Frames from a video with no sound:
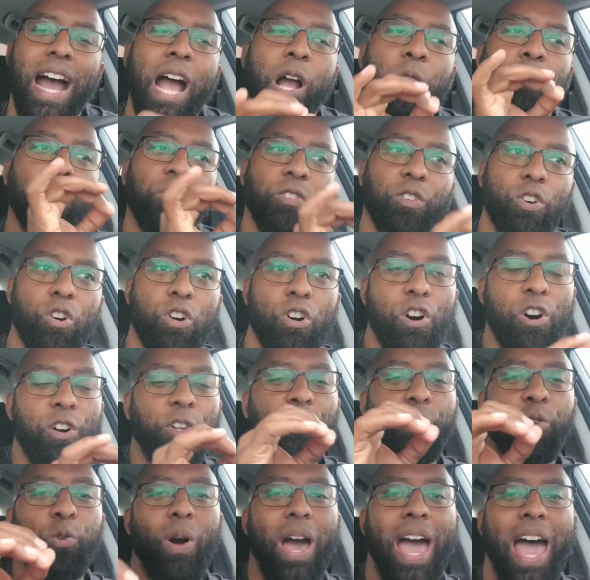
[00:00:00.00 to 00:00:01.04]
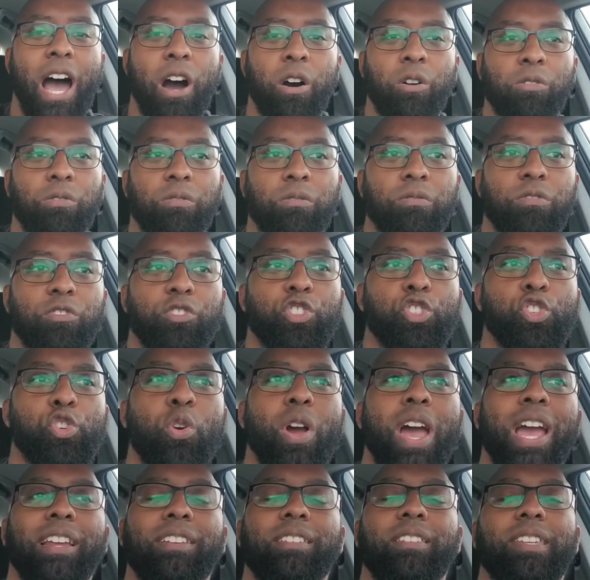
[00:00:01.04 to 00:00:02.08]
I was also out
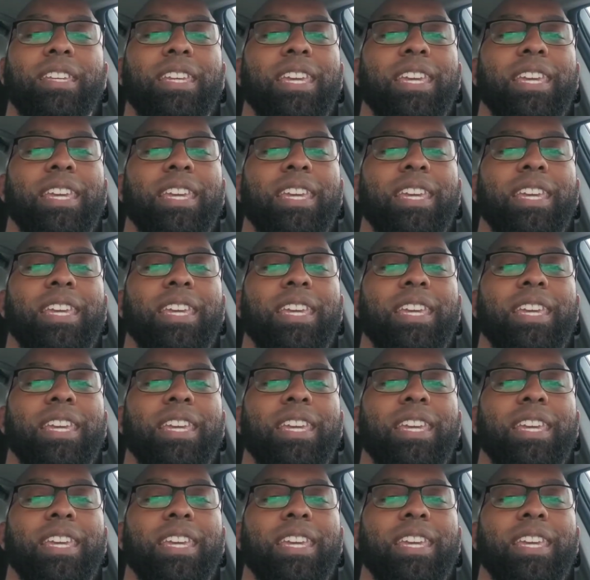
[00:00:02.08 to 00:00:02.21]
trying to